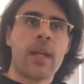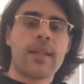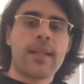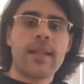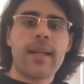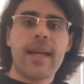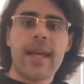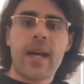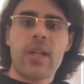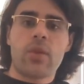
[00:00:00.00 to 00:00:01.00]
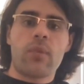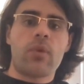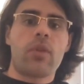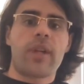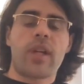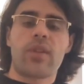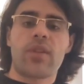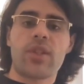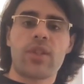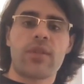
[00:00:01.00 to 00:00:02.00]
then the AI's overall
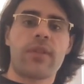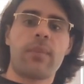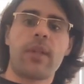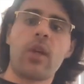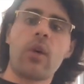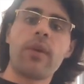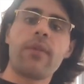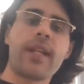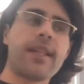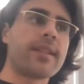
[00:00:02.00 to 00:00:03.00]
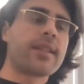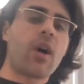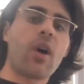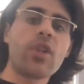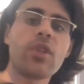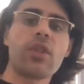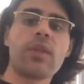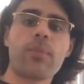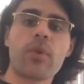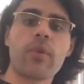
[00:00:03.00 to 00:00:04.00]
recalcitrance will be low, even it is hard to
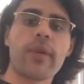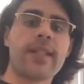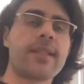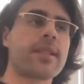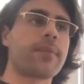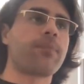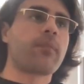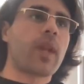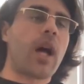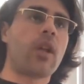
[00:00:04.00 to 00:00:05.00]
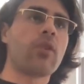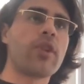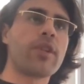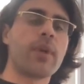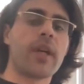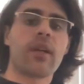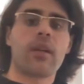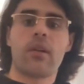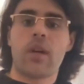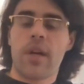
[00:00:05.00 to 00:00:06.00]
improve its algorithmic
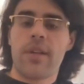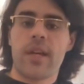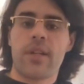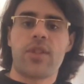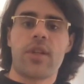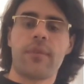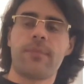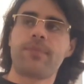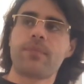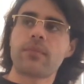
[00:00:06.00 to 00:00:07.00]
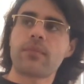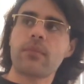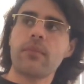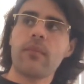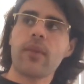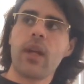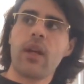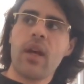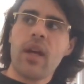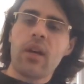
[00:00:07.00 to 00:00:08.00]
architecture.
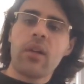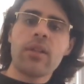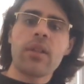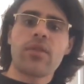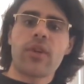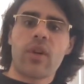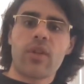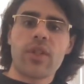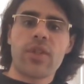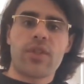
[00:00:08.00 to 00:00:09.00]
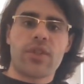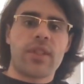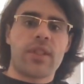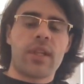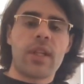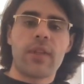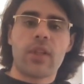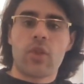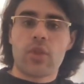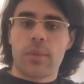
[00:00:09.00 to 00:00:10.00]
Content recalcitrance is a relevant
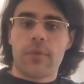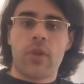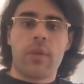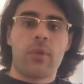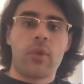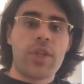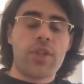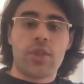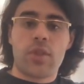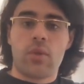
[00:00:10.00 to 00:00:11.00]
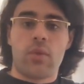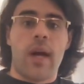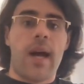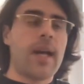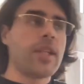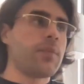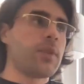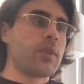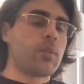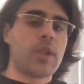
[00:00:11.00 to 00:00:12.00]
concept for emulations too.
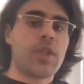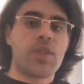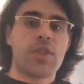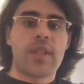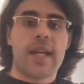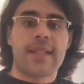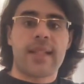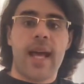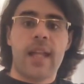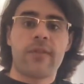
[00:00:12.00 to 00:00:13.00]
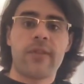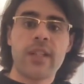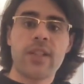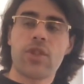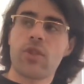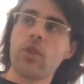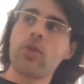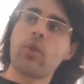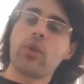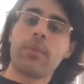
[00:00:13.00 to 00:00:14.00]
High-speed emulations has an advantage not
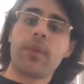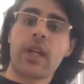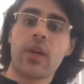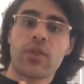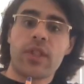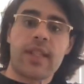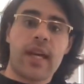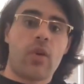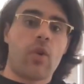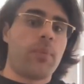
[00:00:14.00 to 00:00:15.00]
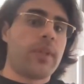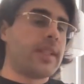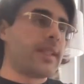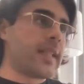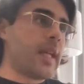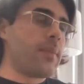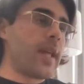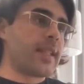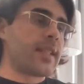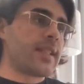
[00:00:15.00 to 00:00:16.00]
only because it can complete the same
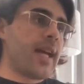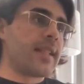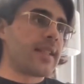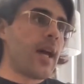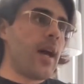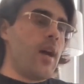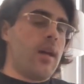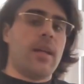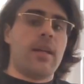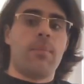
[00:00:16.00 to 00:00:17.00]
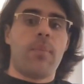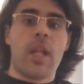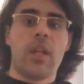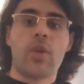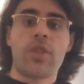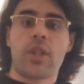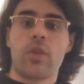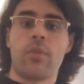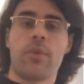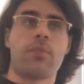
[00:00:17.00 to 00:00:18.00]
tasks as biological
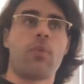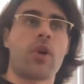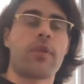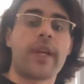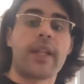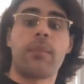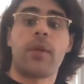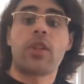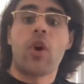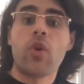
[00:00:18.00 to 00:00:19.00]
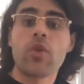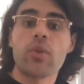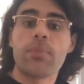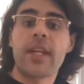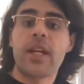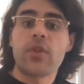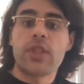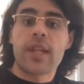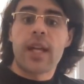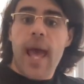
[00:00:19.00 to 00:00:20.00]
humans more quickly, but also because
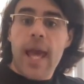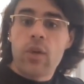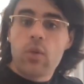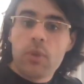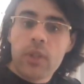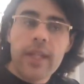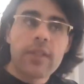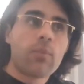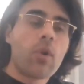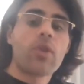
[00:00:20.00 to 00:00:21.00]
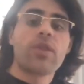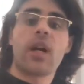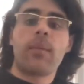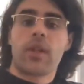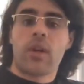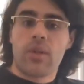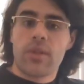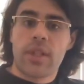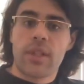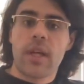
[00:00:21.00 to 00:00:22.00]
it can accumulate more timely
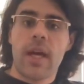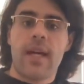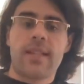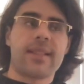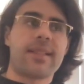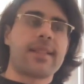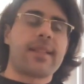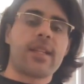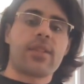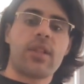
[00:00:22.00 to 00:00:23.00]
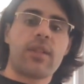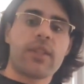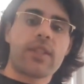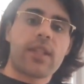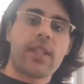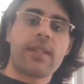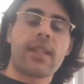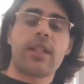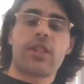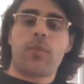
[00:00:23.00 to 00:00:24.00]
content, such as task-relevant skills
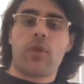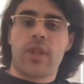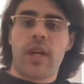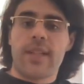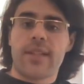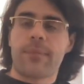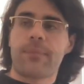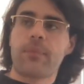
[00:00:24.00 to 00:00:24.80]
and expertise.